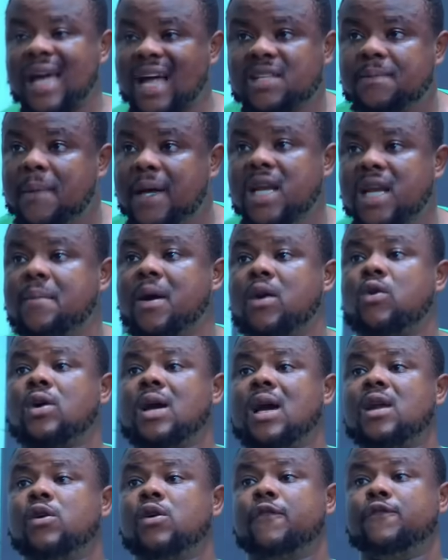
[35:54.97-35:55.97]
shout my name, I go
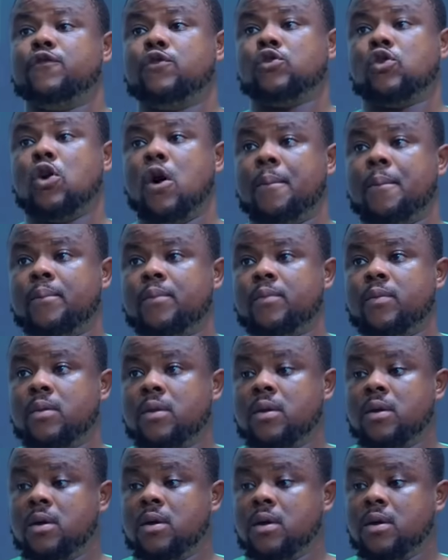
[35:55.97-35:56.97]
carry your food, come.
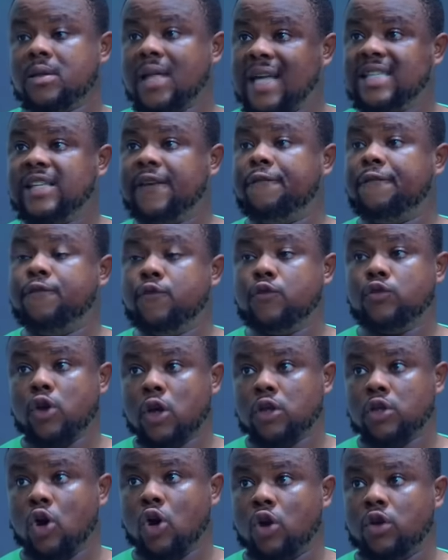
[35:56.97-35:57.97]
That's the
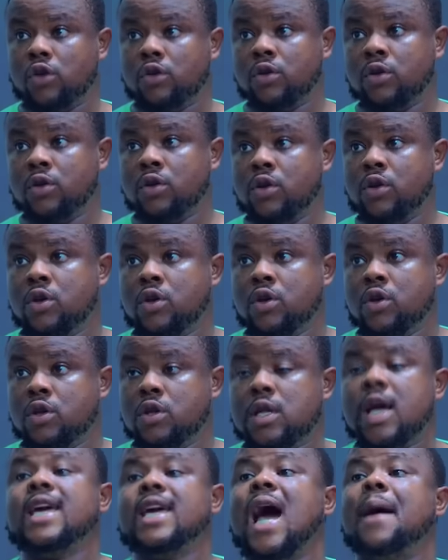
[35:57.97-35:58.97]
food undone.
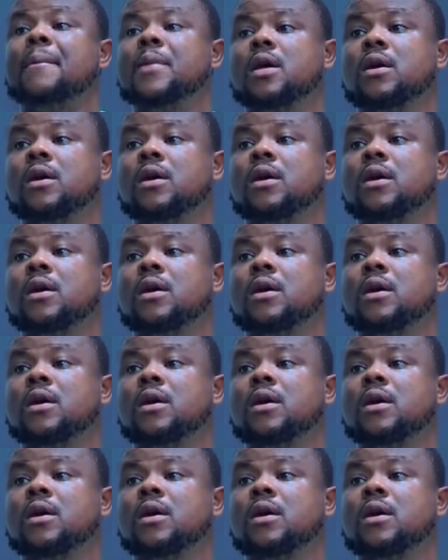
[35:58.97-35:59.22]
You dey hear